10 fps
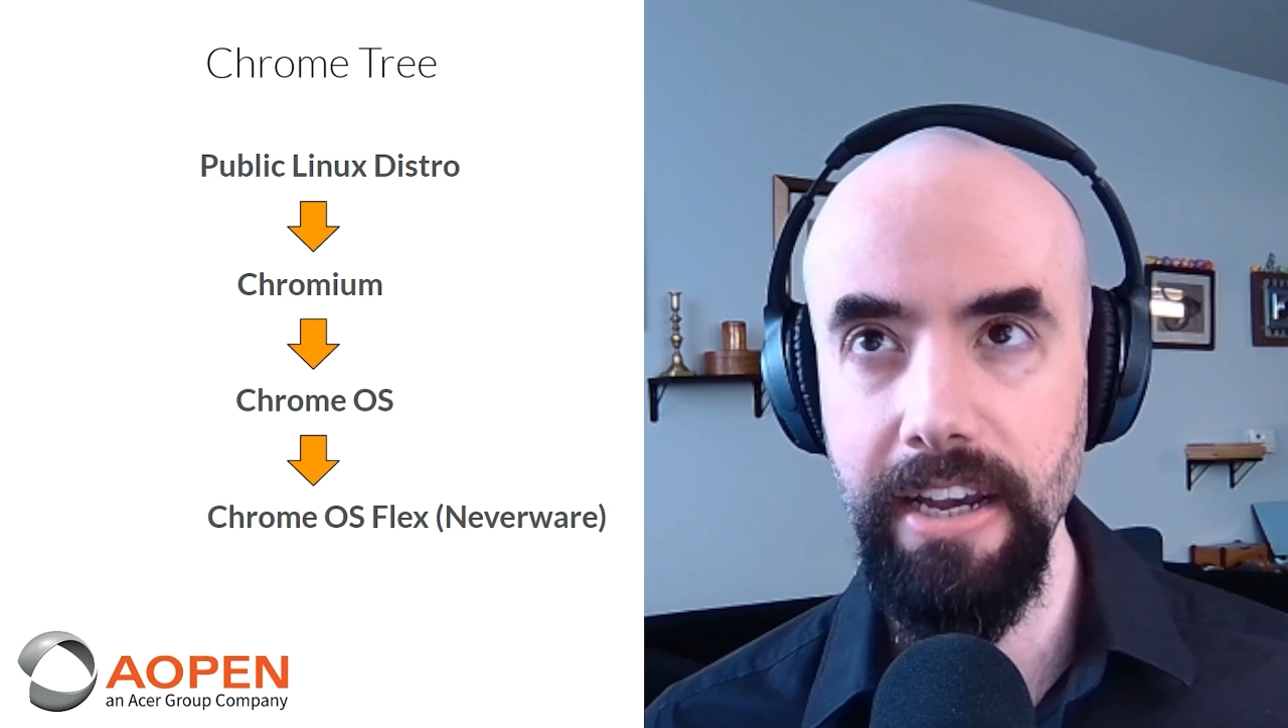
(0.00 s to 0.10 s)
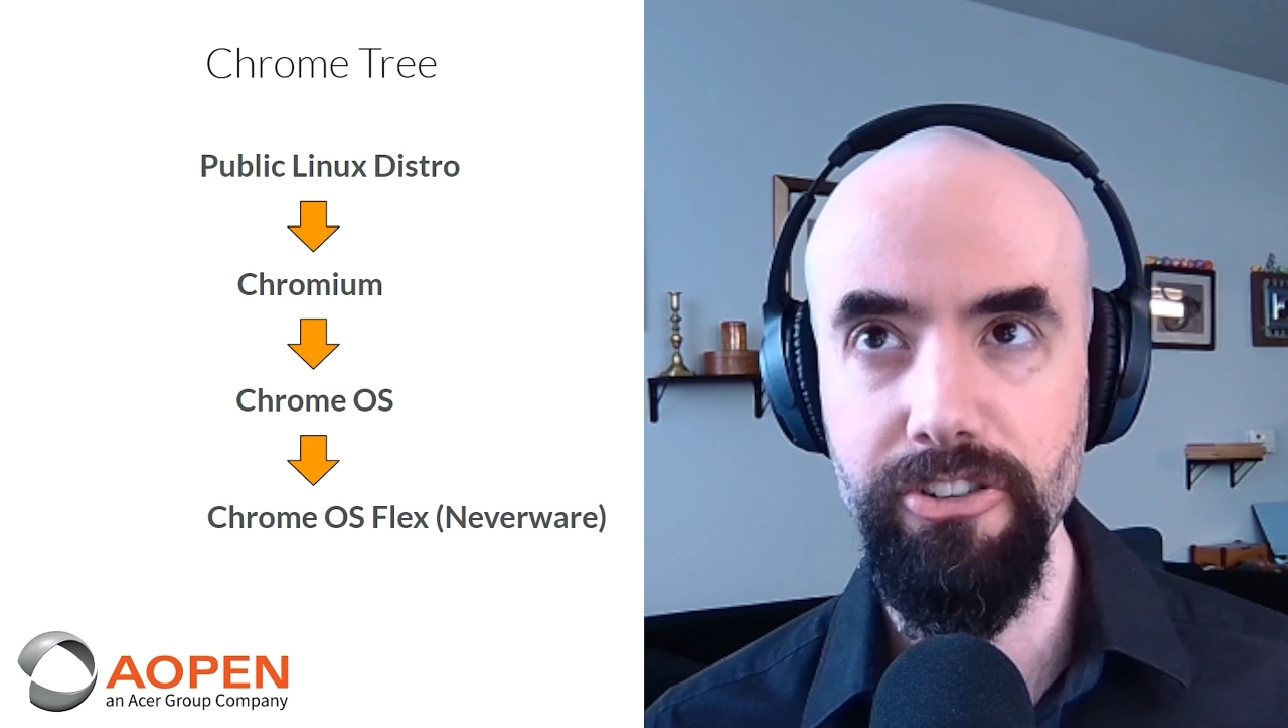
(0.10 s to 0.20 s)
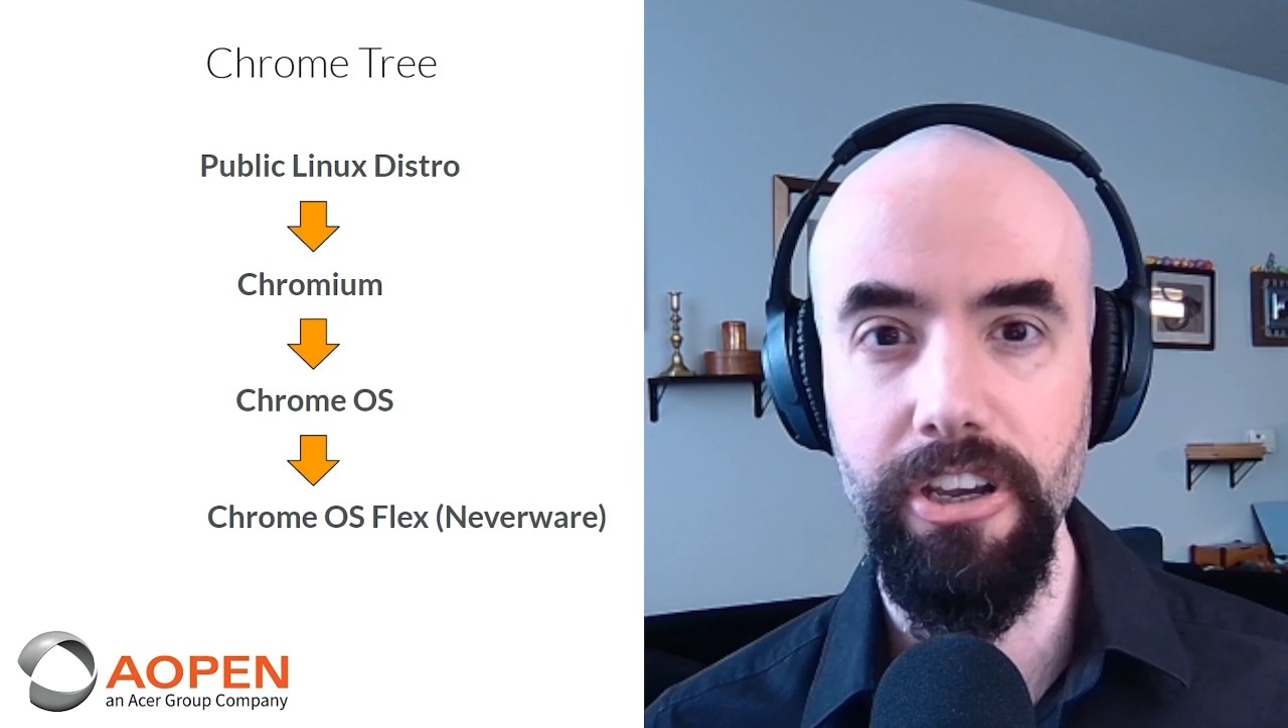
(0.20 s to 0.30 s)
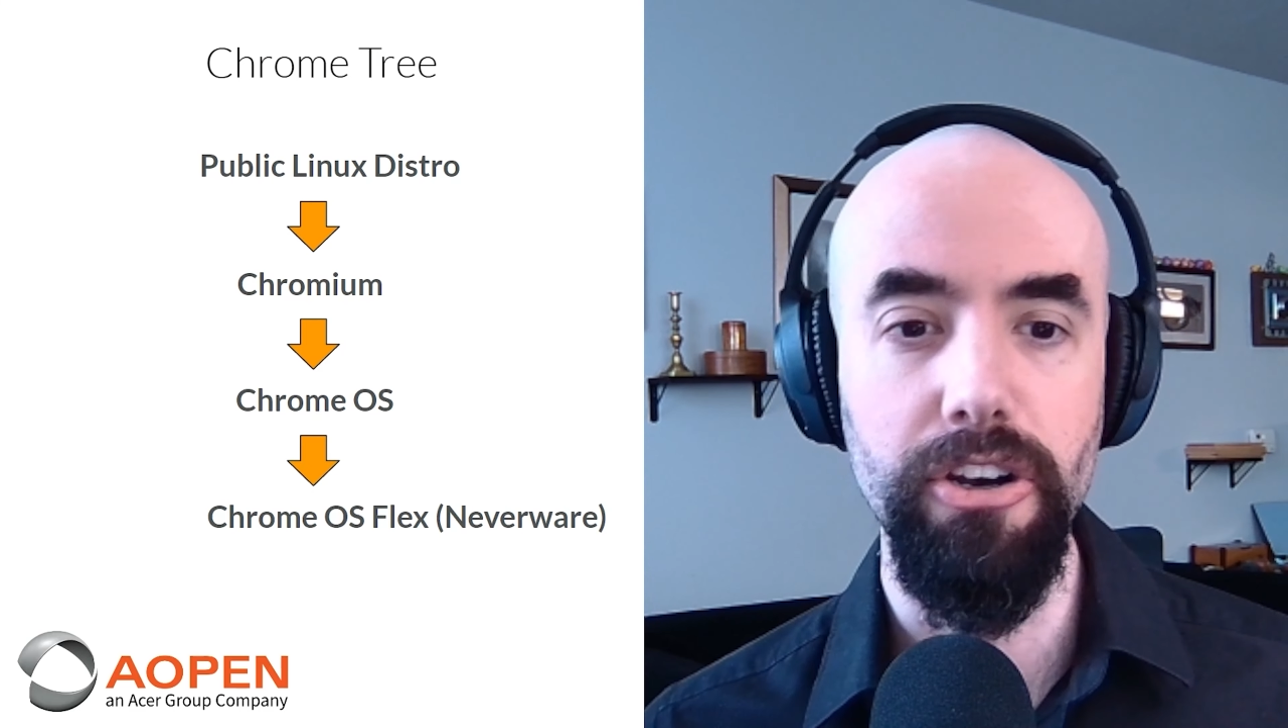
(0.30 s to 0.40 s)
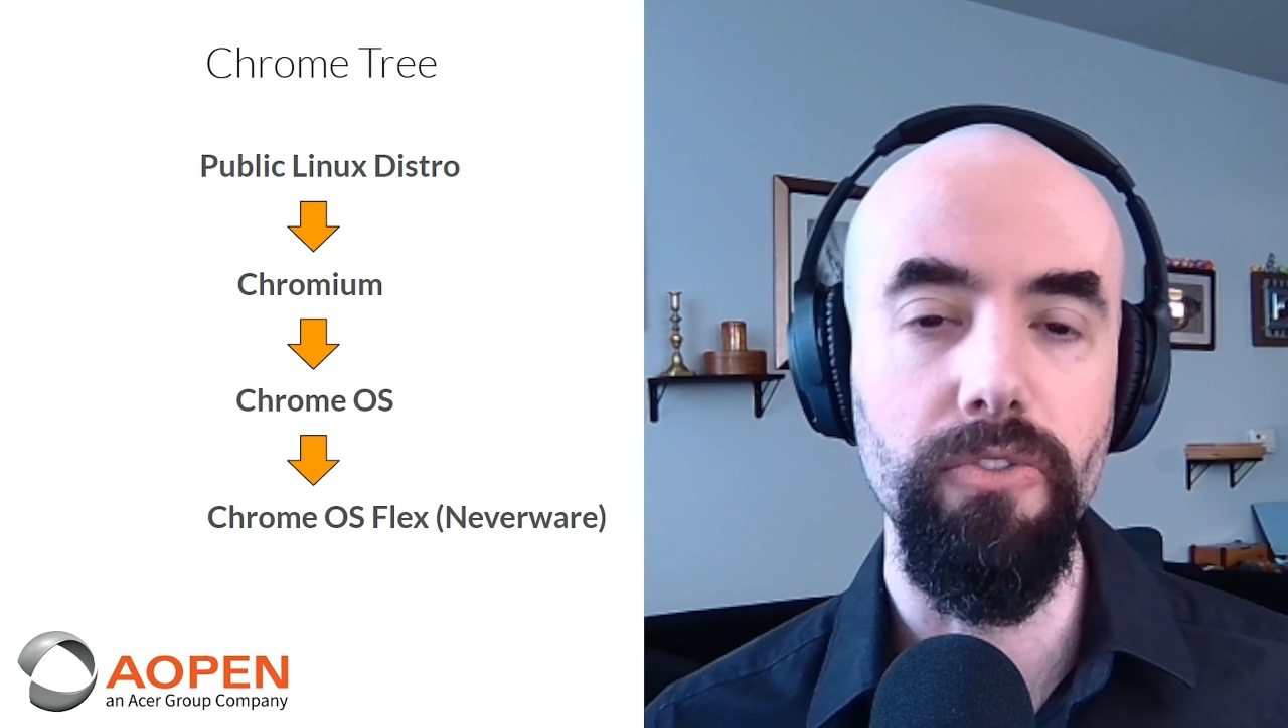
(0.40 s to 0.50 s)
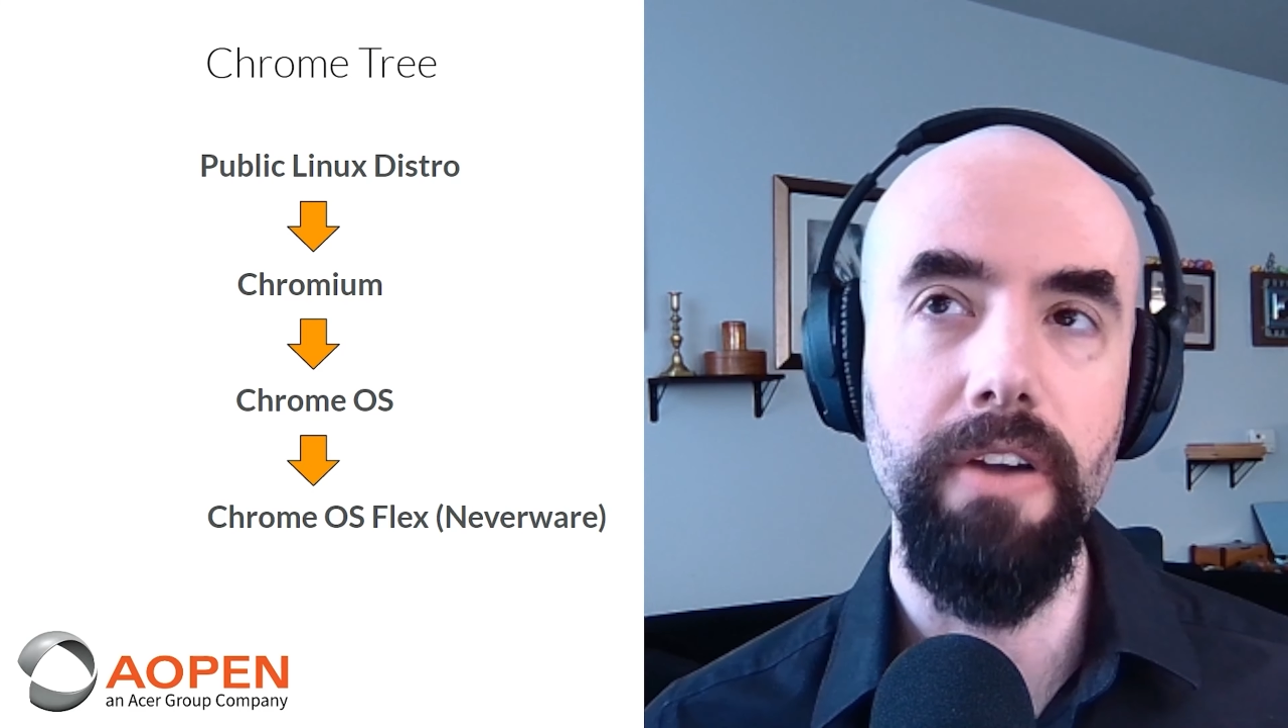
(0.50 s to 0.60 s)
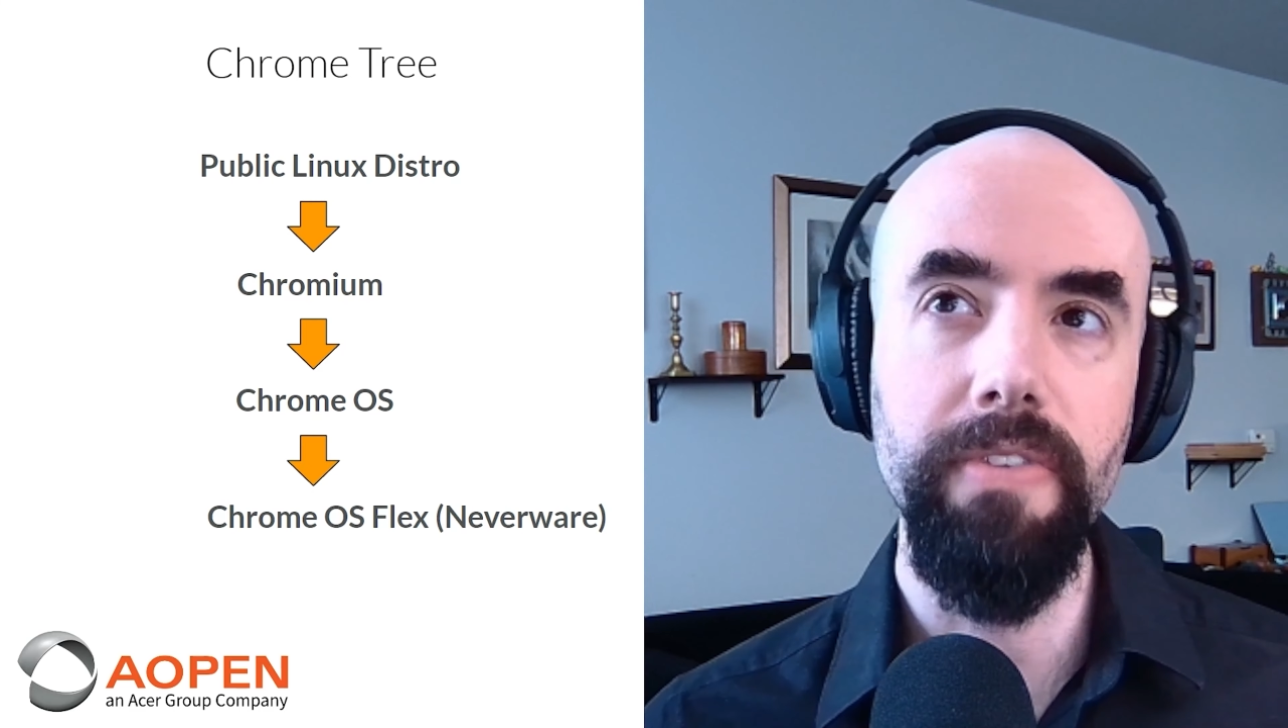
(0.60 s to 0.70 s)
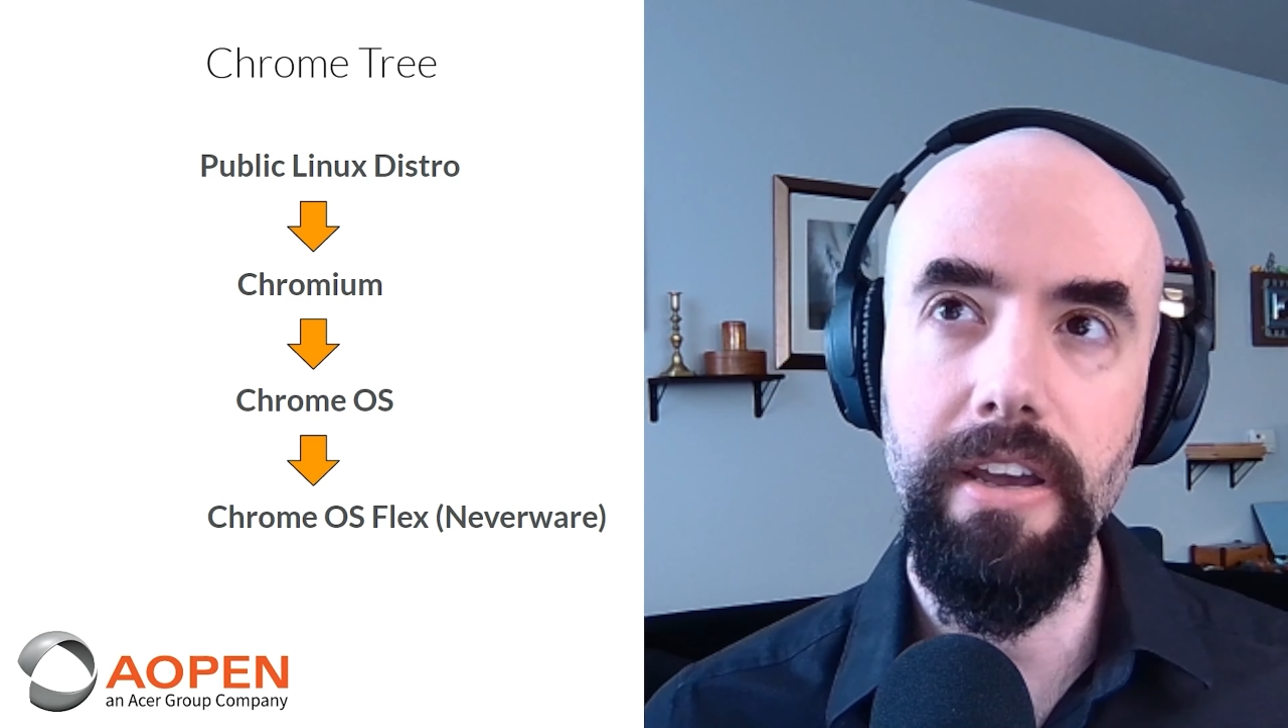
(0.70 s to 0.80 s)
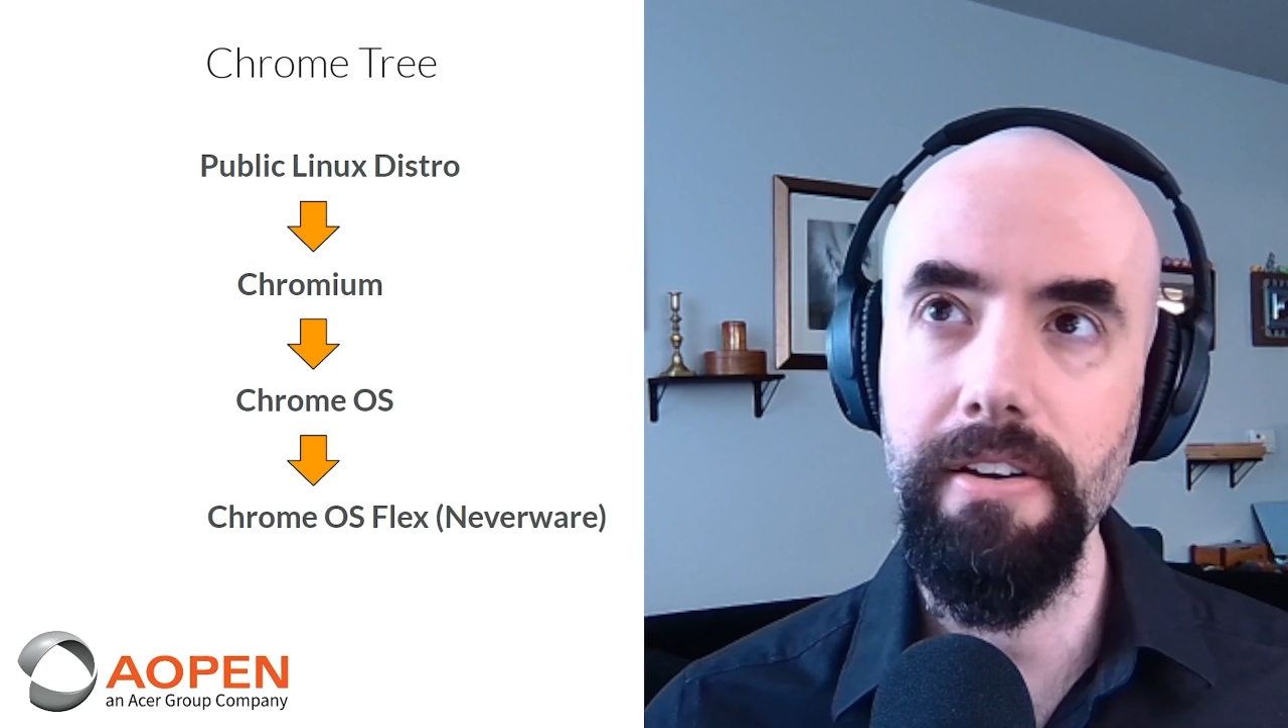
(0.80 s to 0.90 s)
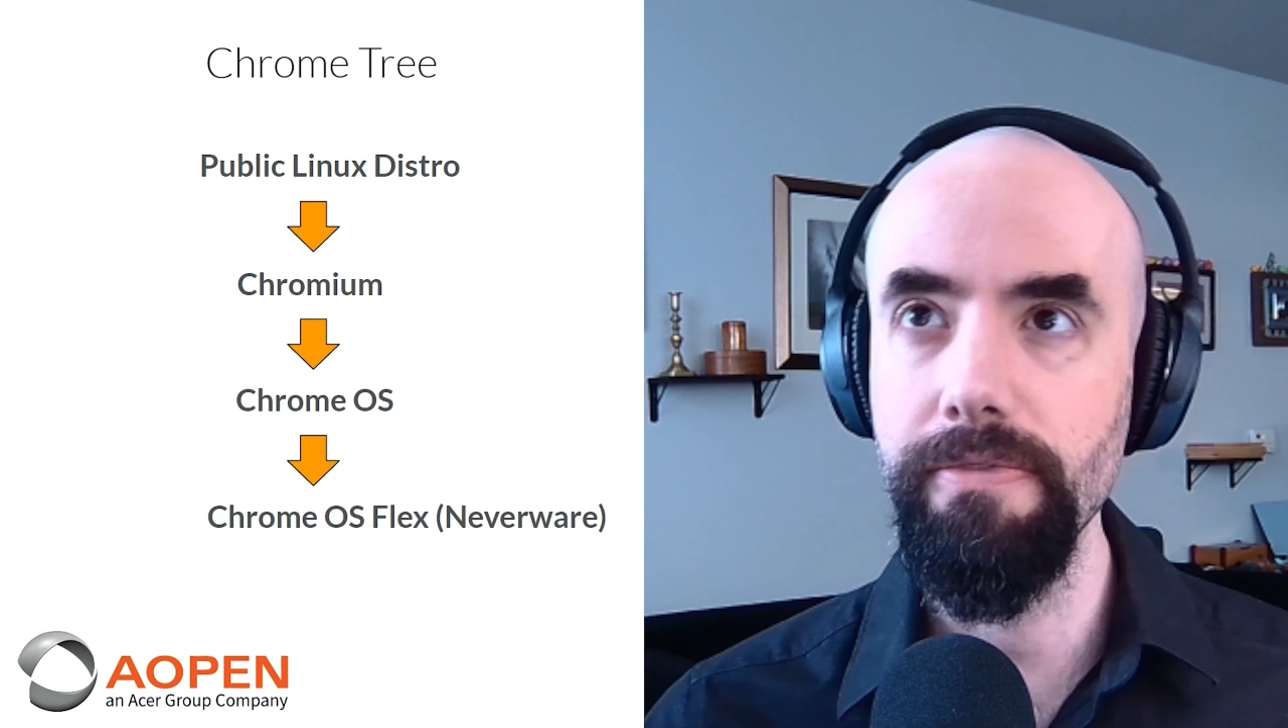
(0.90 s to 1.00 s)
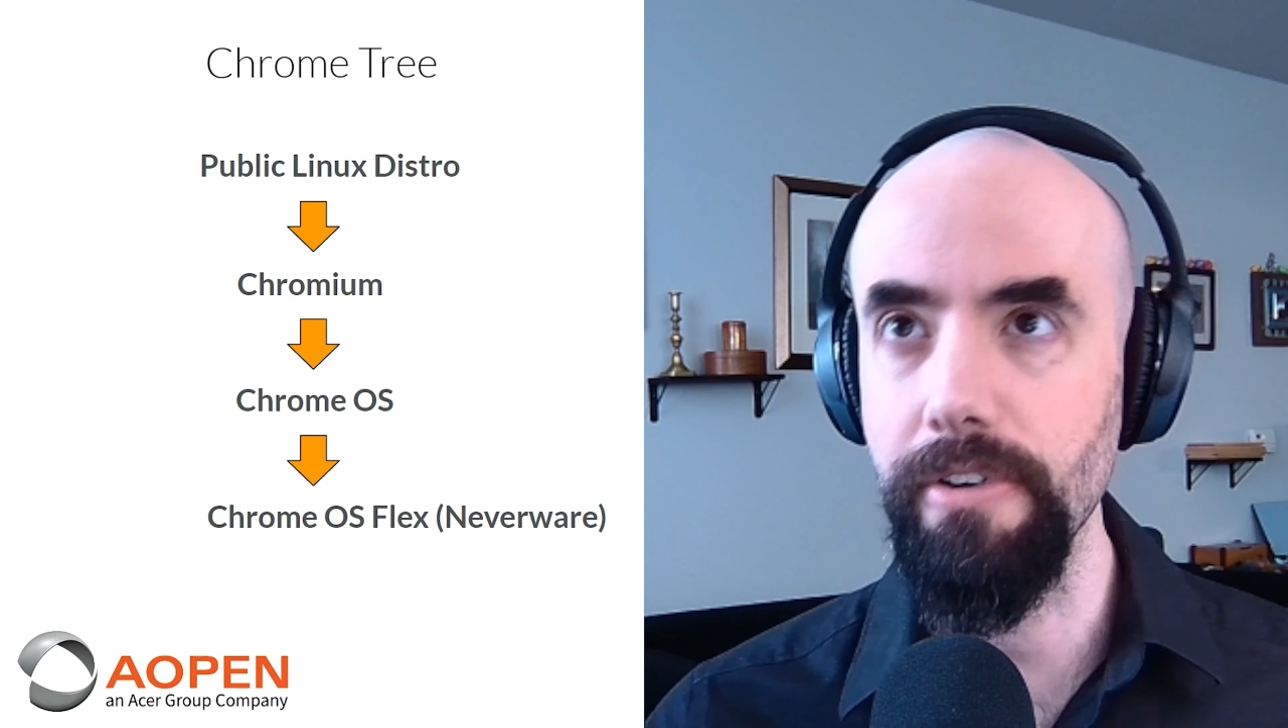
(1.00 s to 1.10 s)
actually a derivative